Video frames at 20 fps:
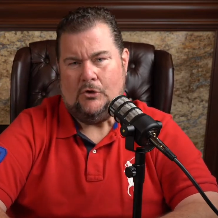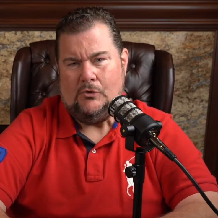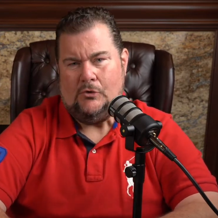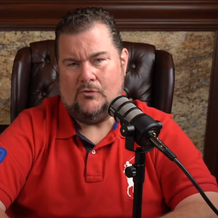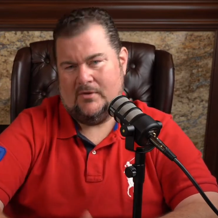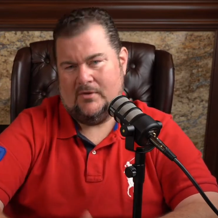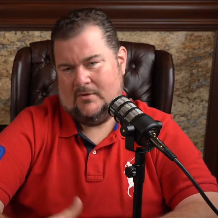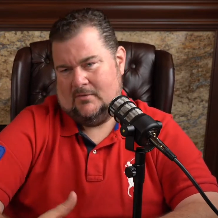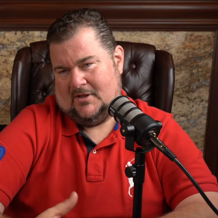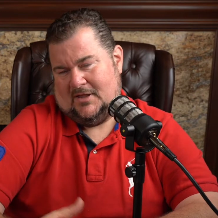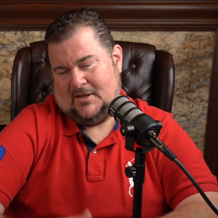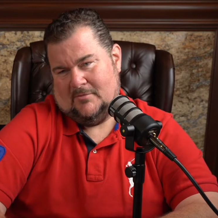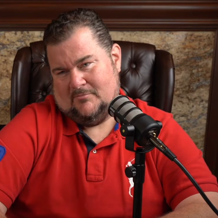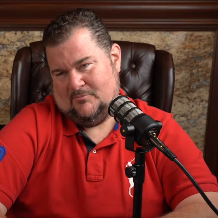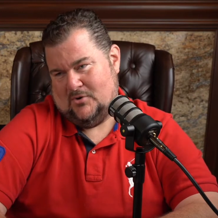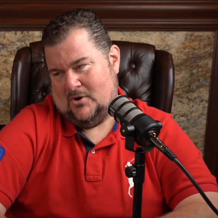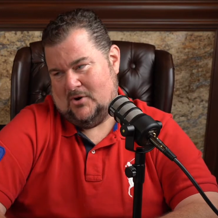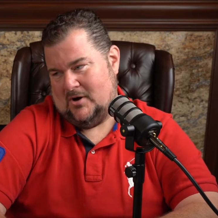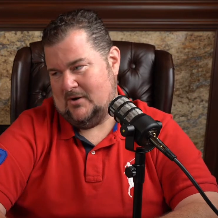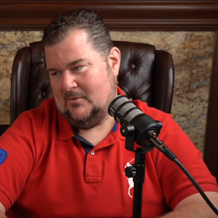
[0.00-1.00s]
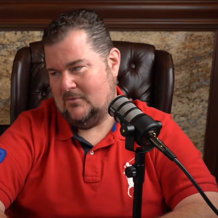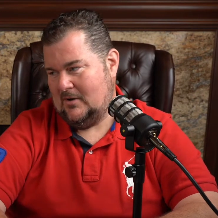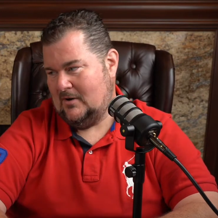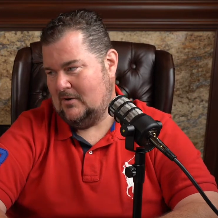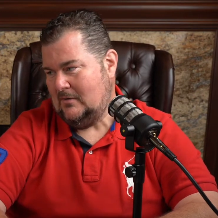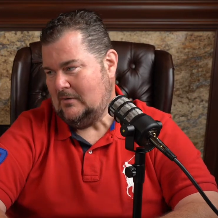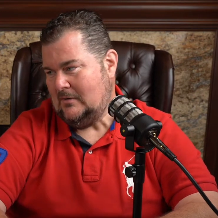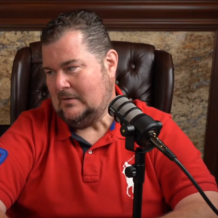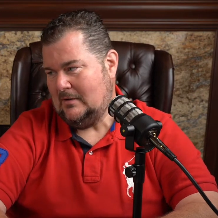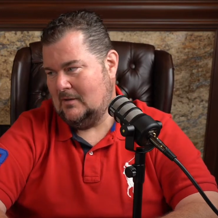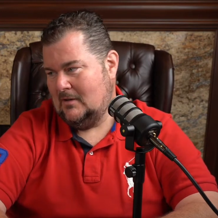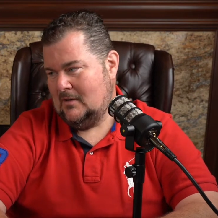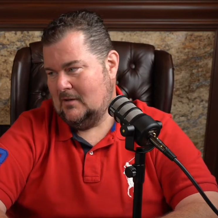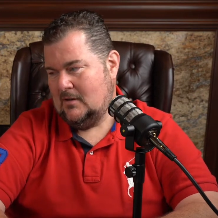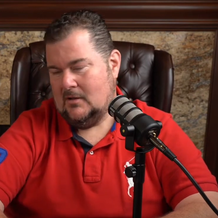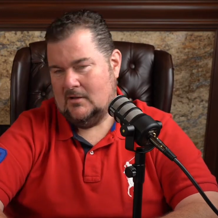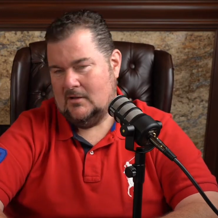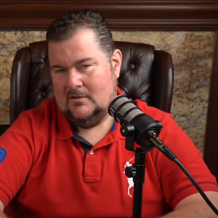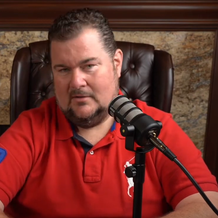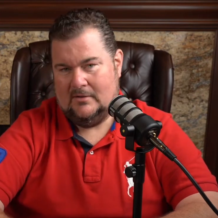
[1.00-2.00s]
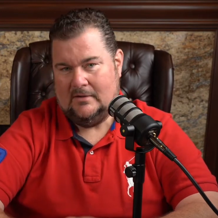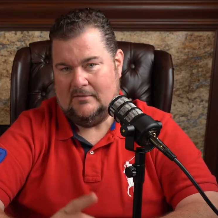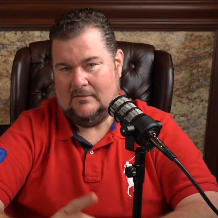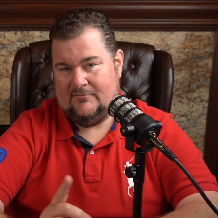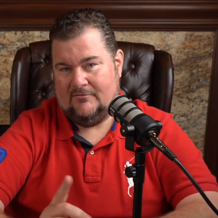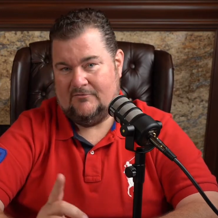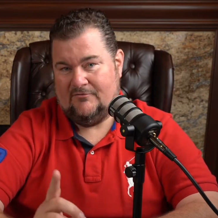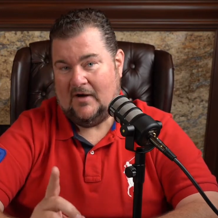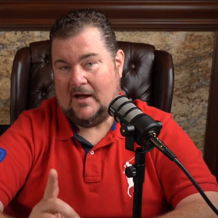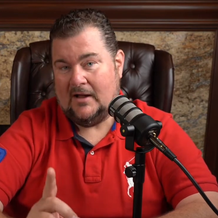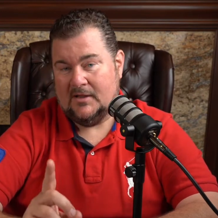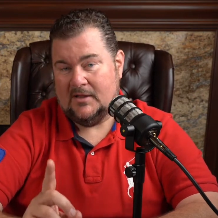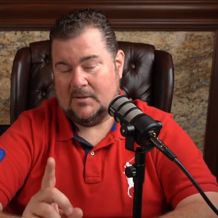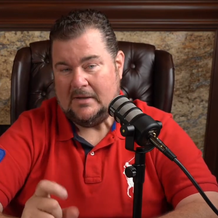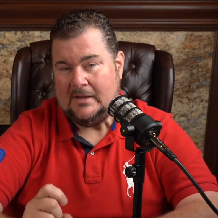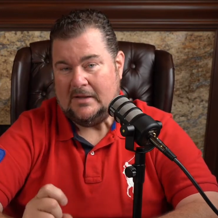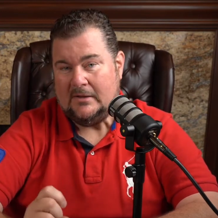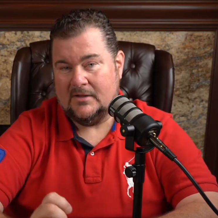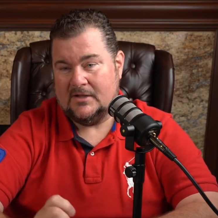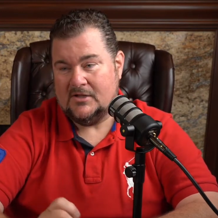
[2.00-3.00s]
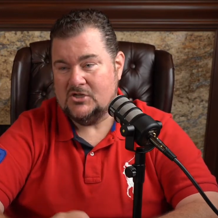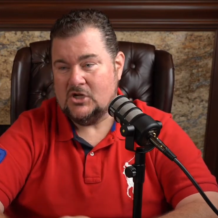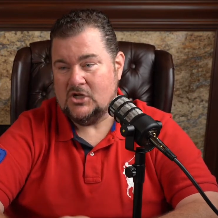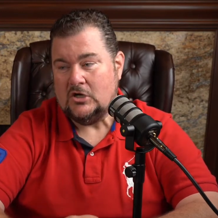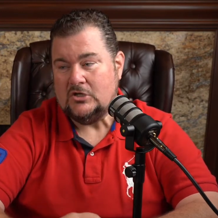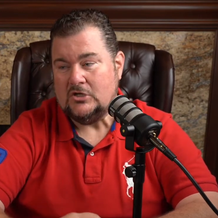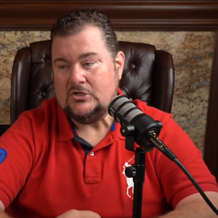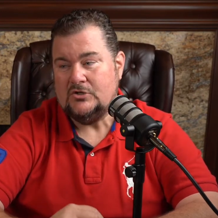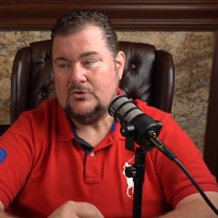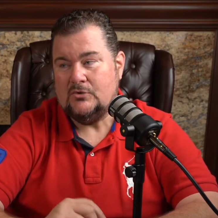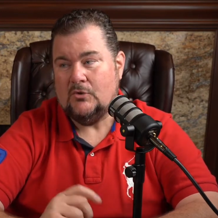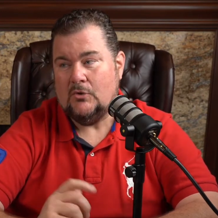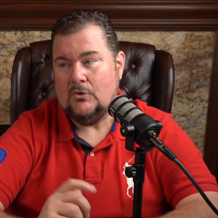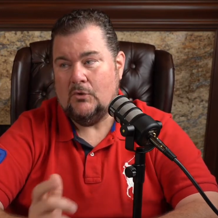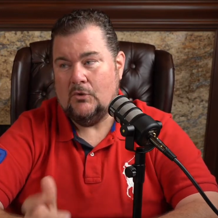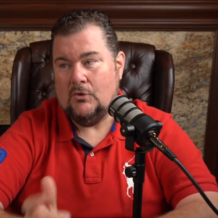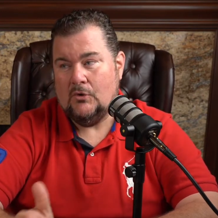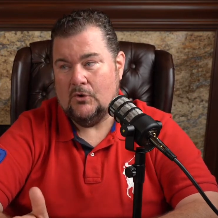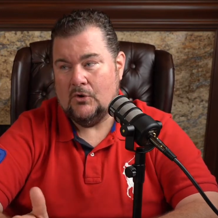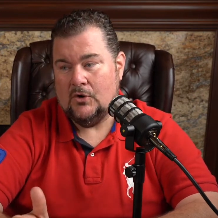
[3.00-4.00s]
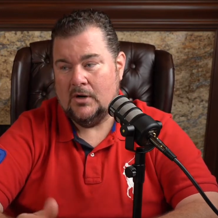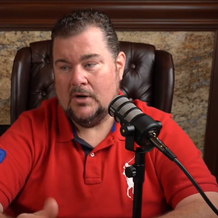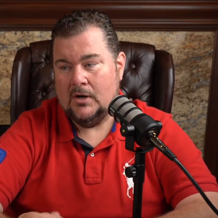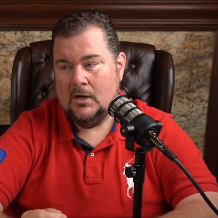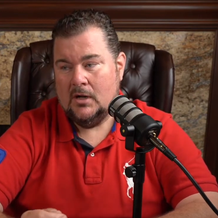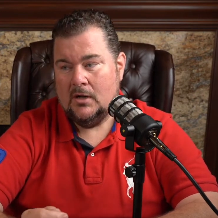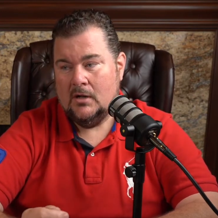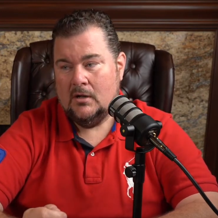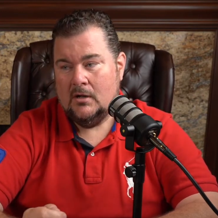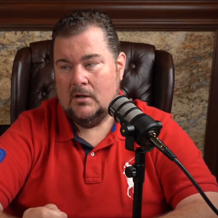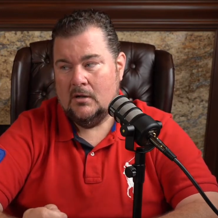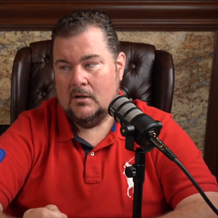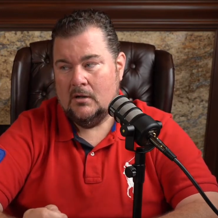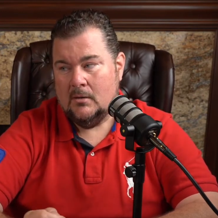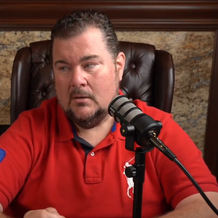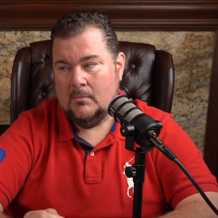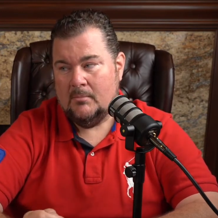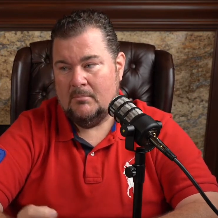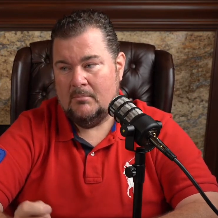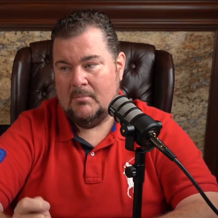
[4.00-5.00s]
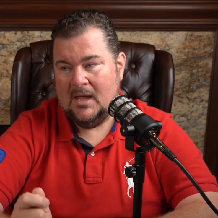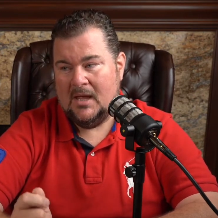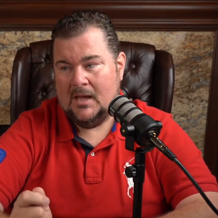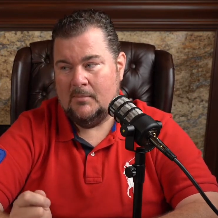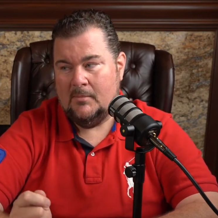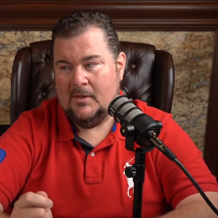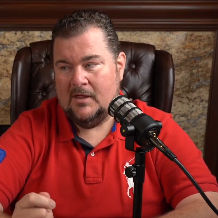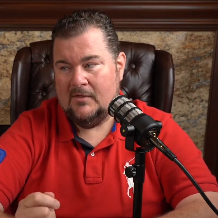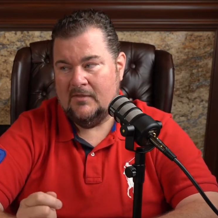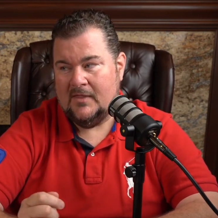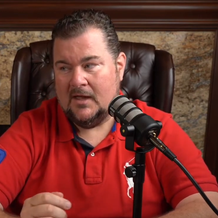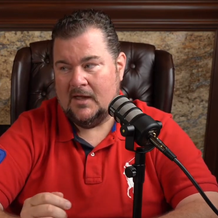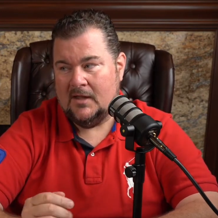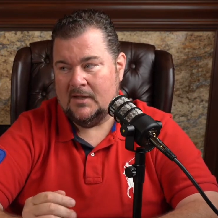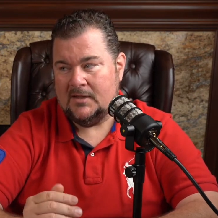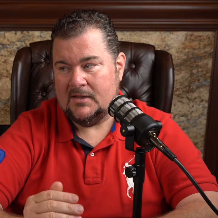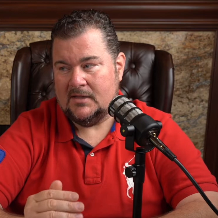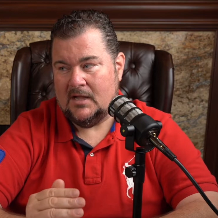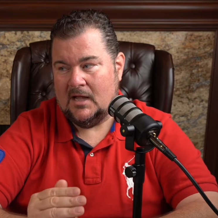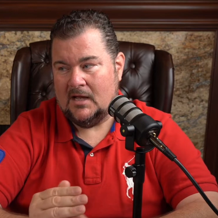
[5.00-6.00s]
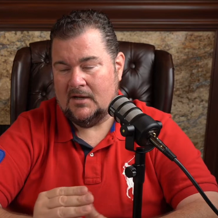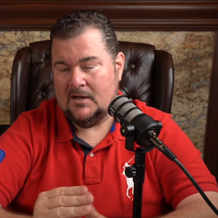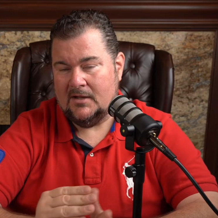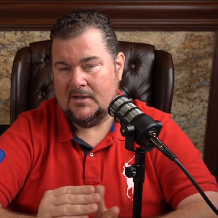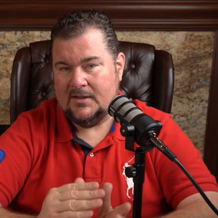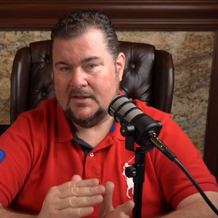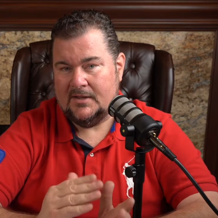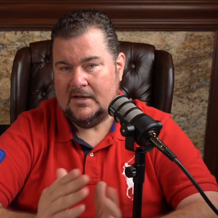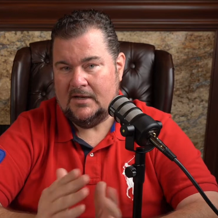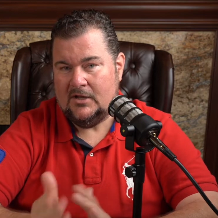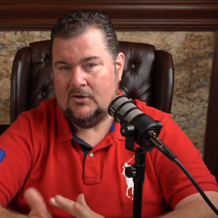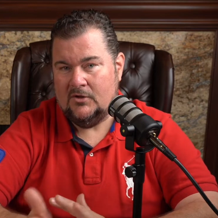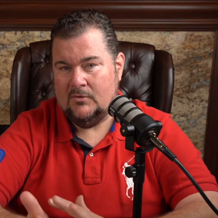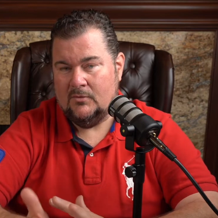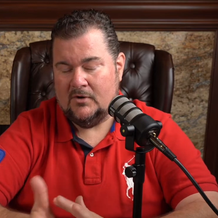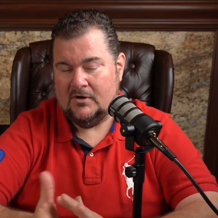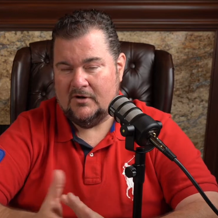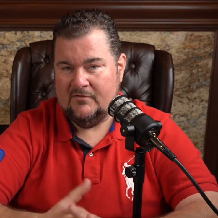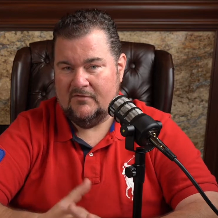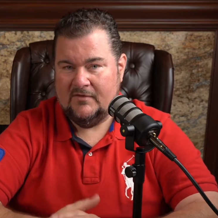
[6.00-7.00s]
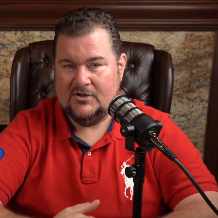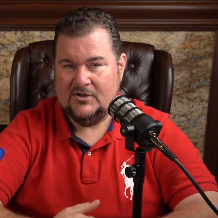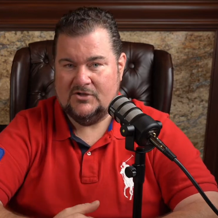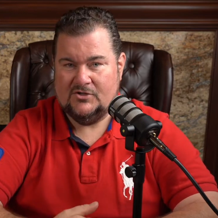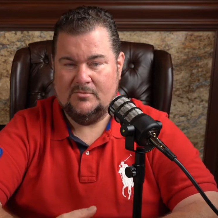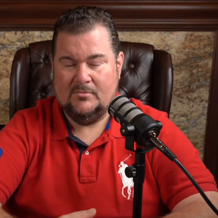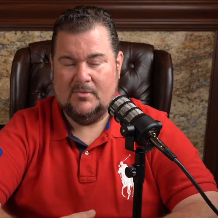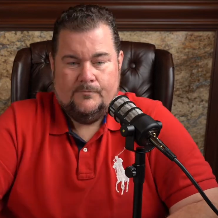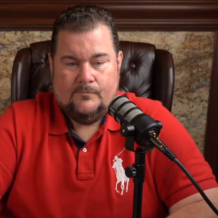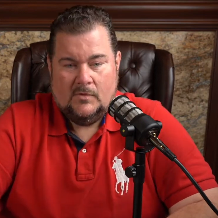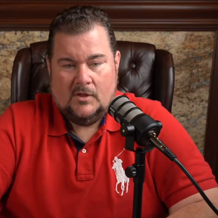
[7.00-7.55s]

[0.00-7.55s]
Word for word: Then you probably, well, find somebody else to talk to, or maybe that's not a city you want to invest your money.